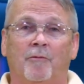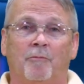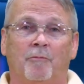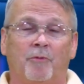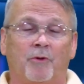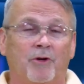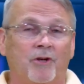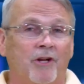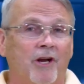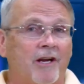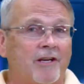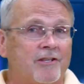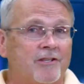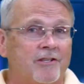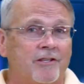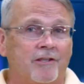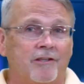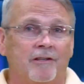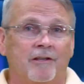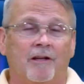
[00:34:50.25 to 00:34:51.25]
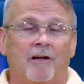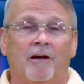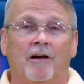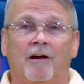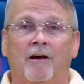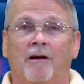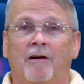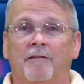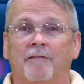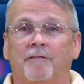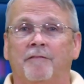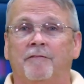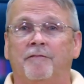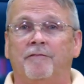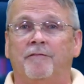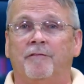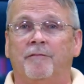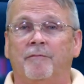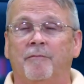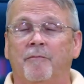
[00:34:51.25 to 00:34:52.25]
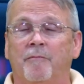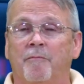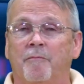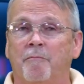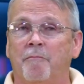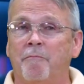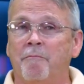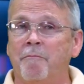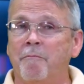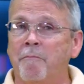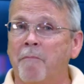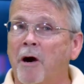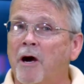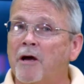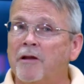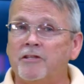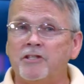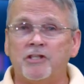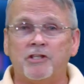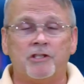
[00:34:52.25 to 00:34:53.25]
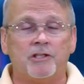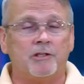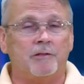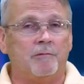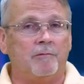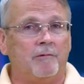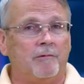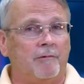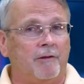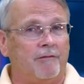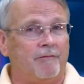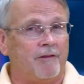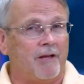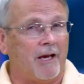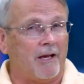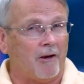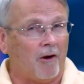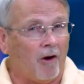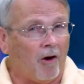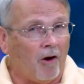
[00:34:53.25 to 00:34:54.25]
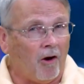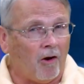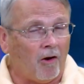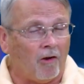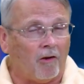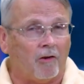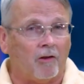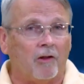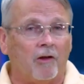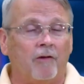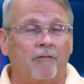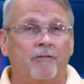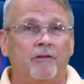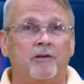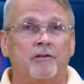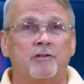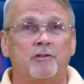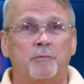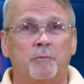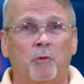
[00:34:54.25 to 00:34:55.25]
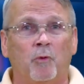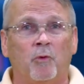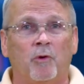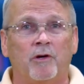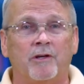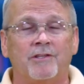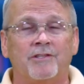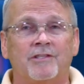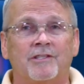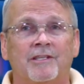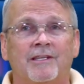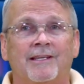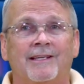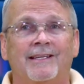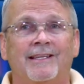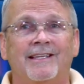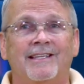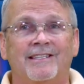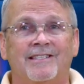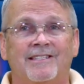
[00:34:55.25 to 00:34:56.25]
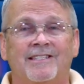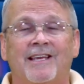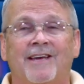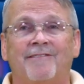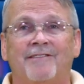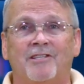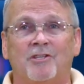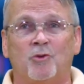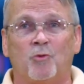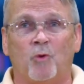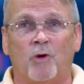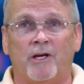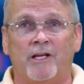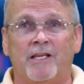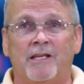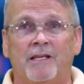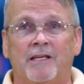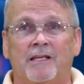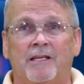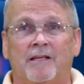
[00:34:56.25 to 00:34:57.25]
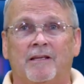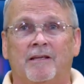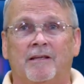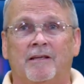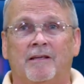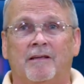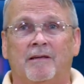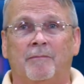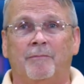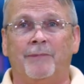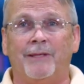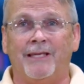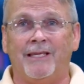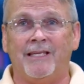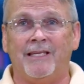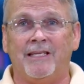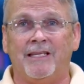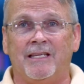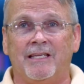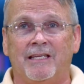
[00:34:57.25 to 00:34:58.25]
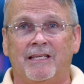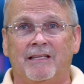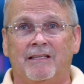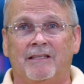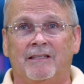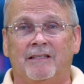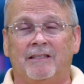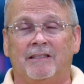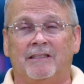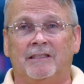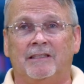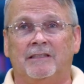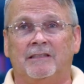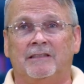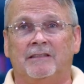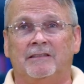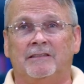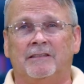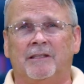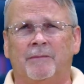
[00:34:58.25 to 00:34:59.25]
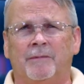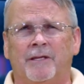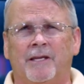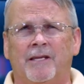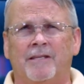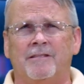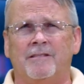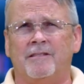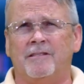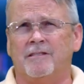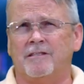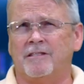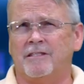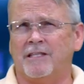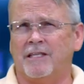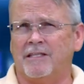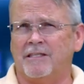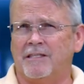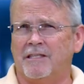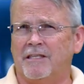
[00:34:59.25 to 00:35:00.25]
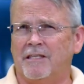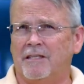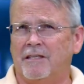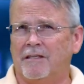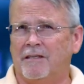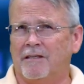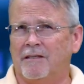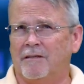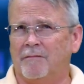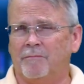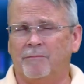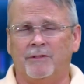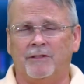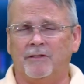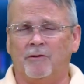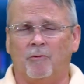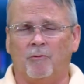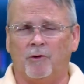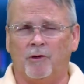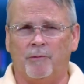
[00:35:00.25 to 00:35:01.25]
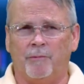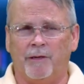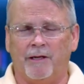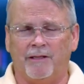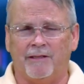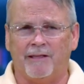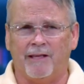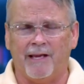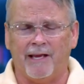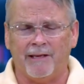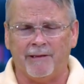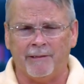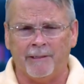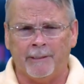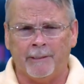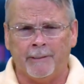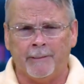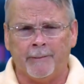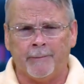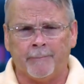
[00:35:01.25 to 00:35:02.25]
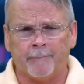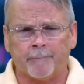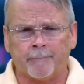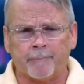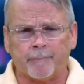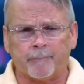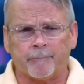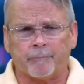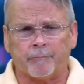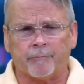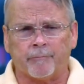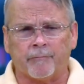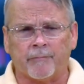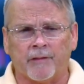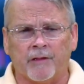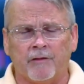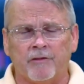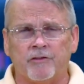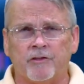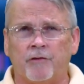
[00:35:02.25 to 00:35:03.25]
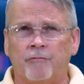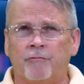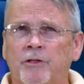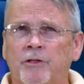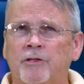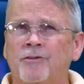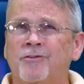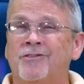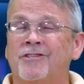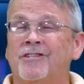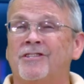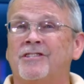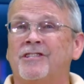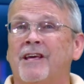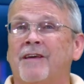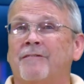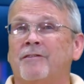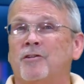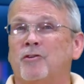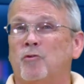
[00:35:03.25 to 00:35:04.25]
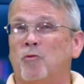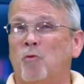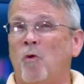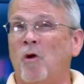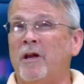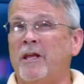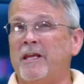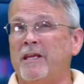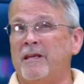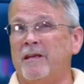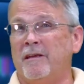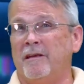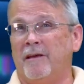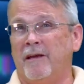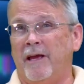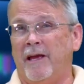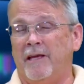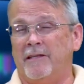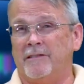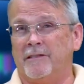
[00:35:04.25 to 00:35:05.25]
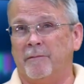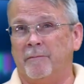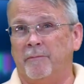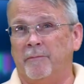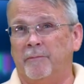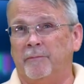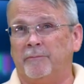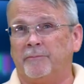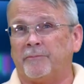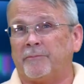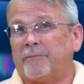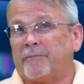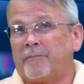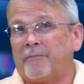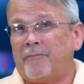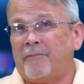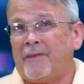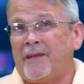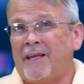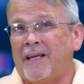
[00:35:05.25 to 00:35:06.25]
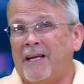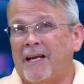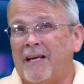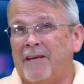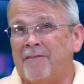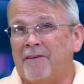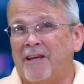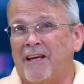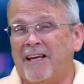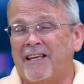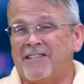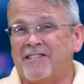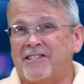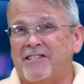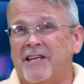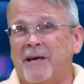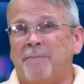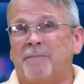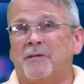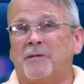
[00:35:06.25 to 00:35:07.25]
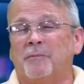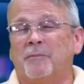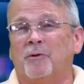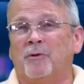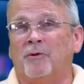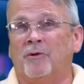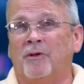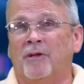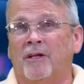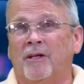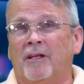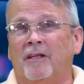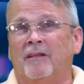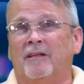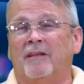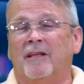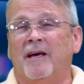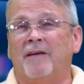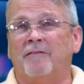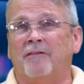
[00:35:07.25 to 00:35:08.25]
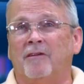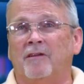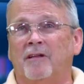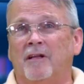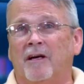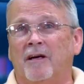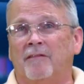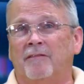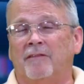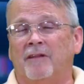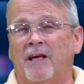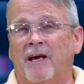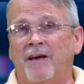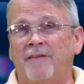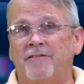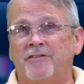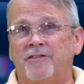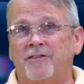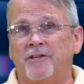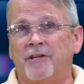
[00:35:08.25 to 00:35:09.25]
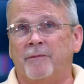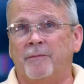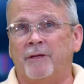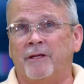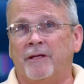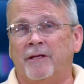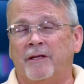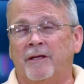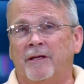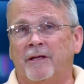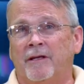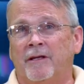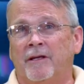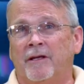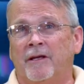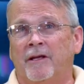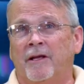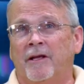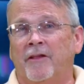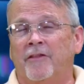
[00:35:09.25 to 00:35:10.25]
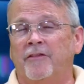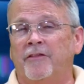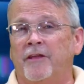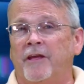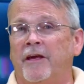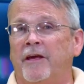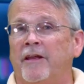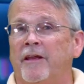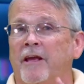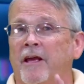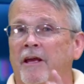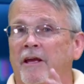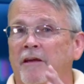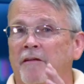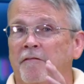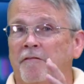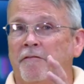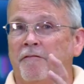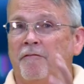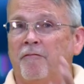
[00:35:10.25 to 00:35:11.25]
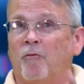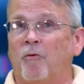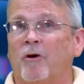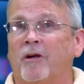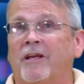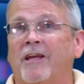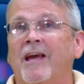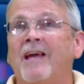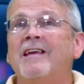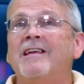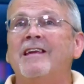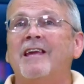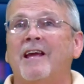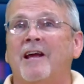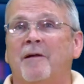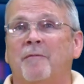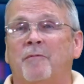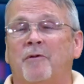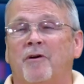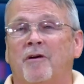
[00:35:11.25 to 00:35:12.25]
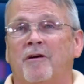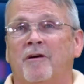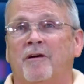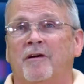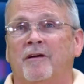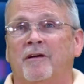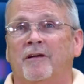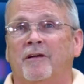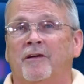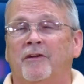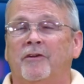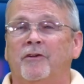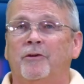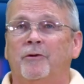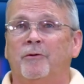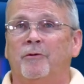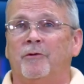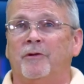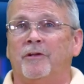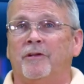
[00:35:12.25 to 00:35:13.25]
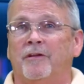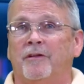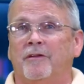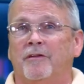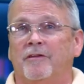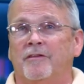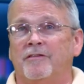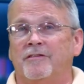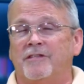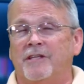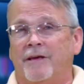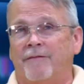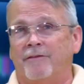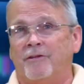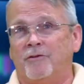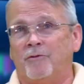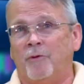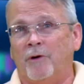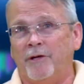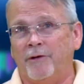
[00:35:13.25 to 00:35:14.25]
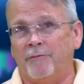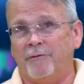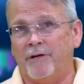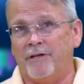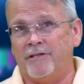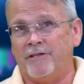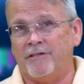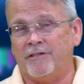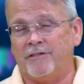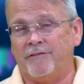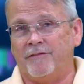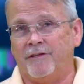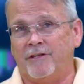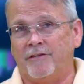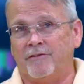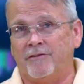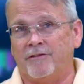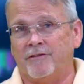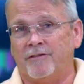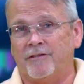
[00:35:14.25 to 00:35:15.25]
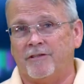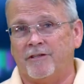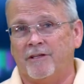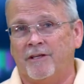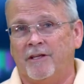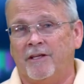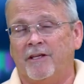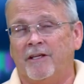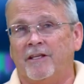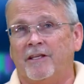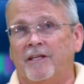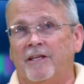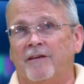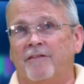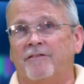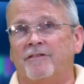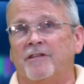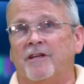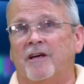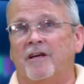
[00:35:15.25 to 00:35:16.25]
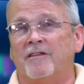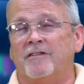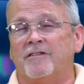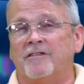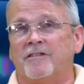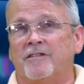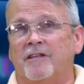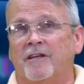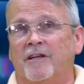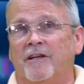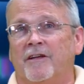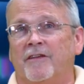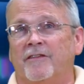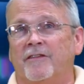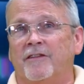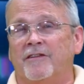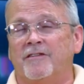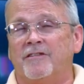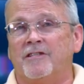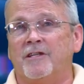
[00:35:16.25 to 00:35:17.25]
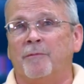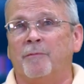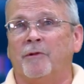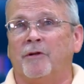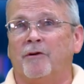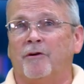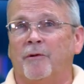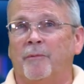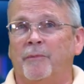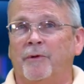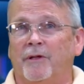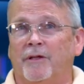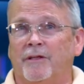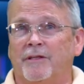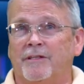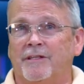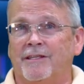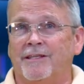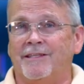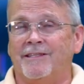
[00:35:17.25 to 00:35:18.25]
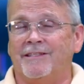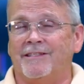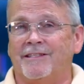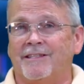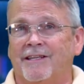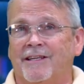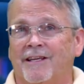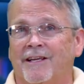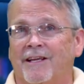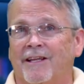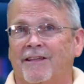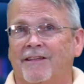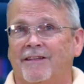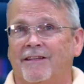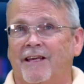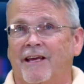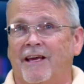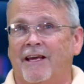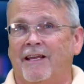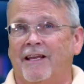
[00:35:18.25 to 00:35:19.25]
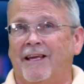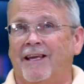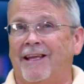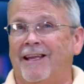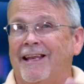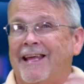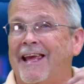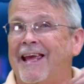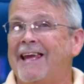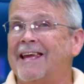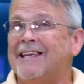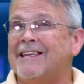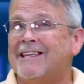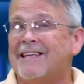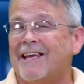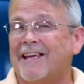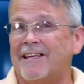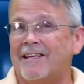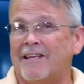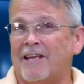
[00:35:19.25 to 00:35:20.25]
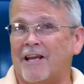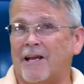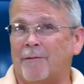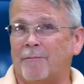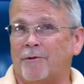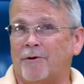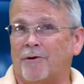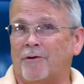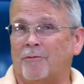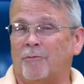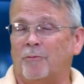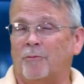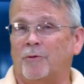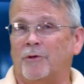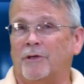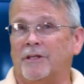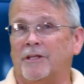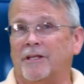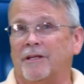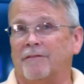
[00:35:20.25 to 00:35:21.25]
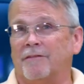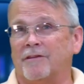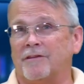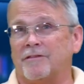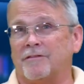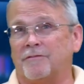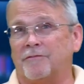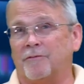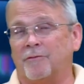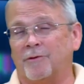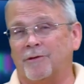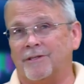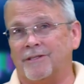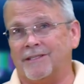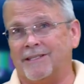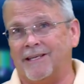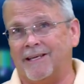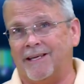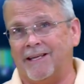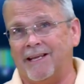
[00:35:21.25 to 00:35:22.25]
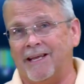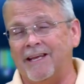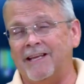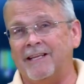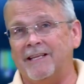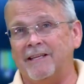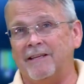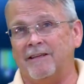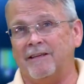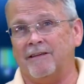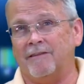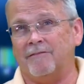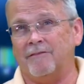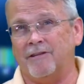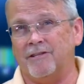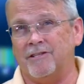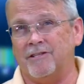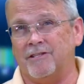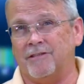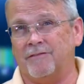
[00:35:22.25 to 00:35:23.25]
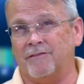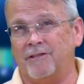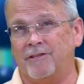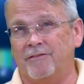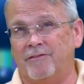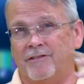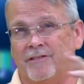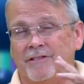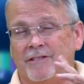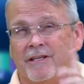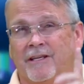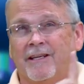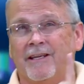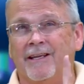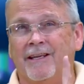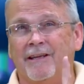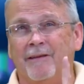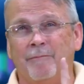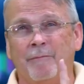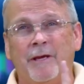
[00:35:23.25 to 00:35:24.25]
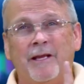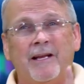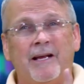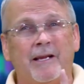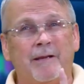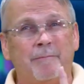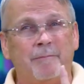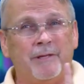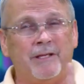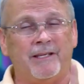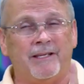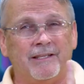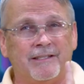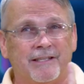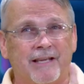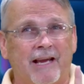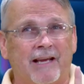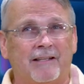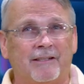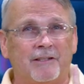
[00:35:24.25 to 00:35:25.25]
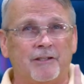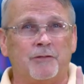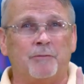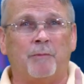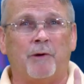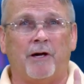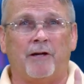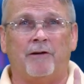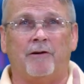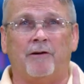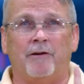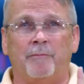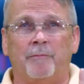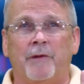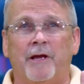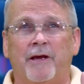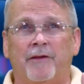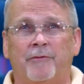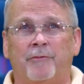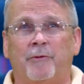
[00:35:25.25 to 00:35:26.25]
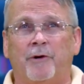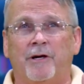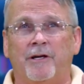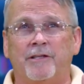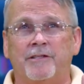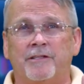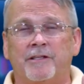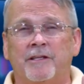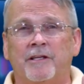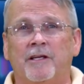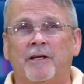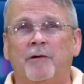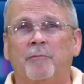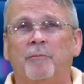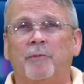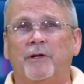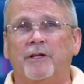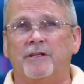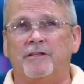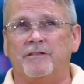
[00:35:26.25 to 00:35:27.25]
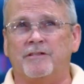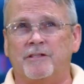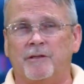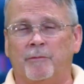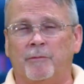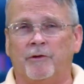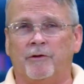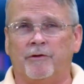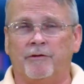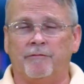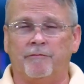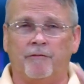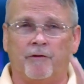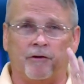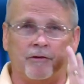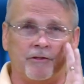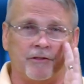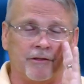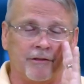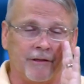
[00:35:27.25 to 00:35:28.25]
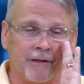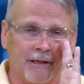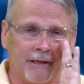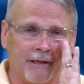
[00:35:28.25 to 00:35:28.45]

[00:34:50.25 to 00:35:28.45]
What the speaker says: production of much, if not all, of their sports is 720p. Some cases 60, but don't worry about that. So use the 720 as a kind of an acceptable level of live streaming, then a 4K camera doing 720 regions of interest gives us the similar abilities that an 8K camera would give us for 1080 regions of interest. It may not be exactly spot on math-wise, but it's similar in function.